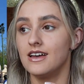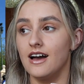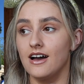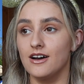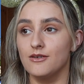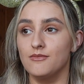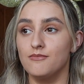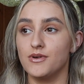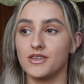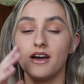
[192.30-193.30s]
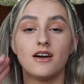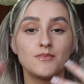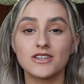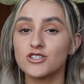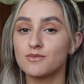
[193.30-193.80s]
But yeah, a
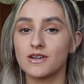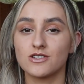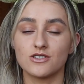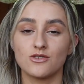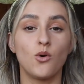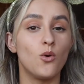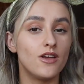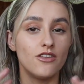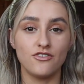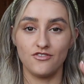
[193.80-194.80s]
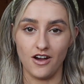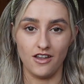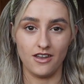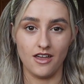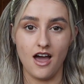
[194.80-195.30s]
Main Street picture is always
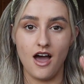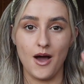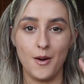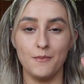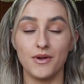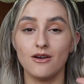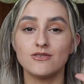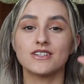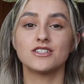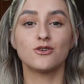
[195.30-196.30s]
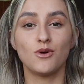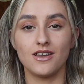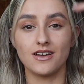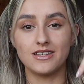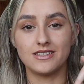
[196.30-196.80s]
fun, but I was actually quite
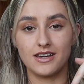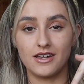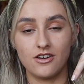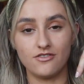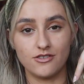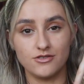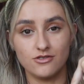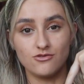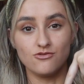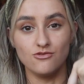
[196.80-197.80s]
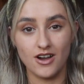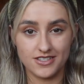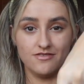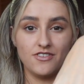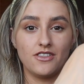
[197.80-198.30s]
lucky to get a photo
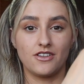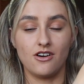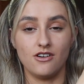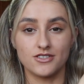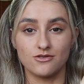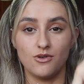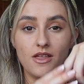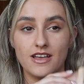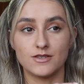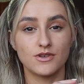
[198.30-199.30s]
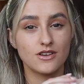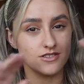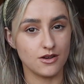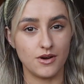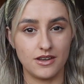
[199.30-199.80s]
right in front of the castle, and that's because
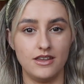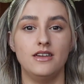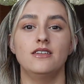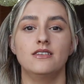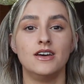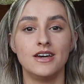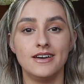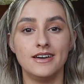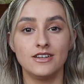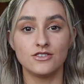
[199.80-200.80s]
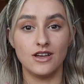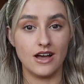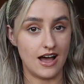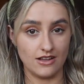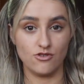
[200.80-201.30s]
I went in
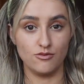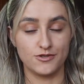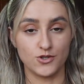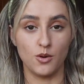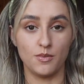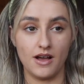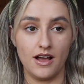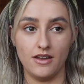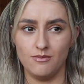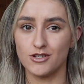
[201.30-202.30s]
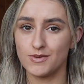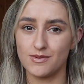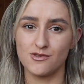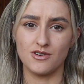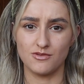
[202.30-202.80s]
at rope drop, and most
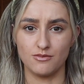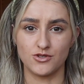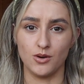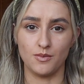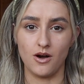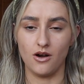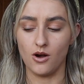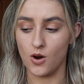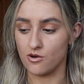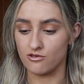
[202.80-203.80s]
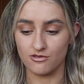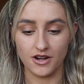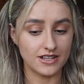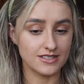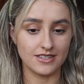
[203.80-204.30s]
people at rope drop are
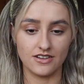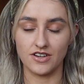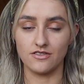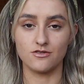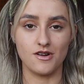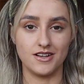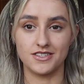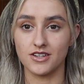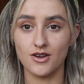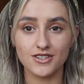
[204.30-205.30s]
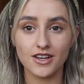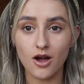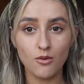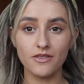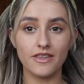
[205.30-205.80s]
running to their favourite rides, and I was like, I
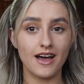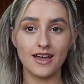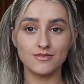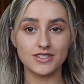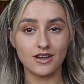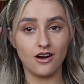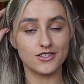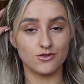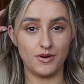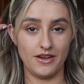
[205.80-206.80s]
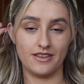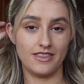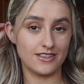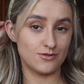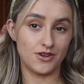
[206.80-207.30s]
want that empty castle pic.
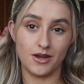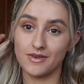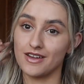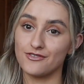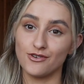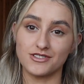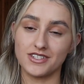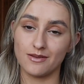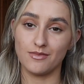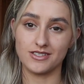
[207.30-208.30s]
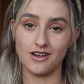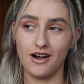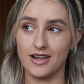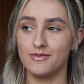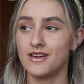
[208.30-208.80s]
That's what I'm here for, is take my
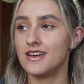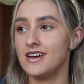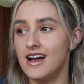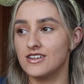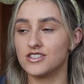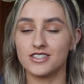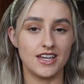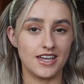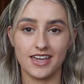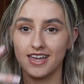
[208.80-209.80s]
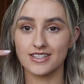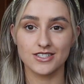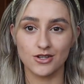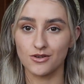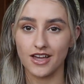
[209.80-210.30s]
time and just
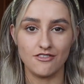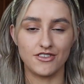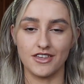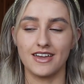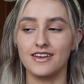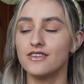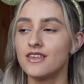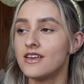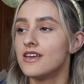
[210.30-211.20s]
soak everything in.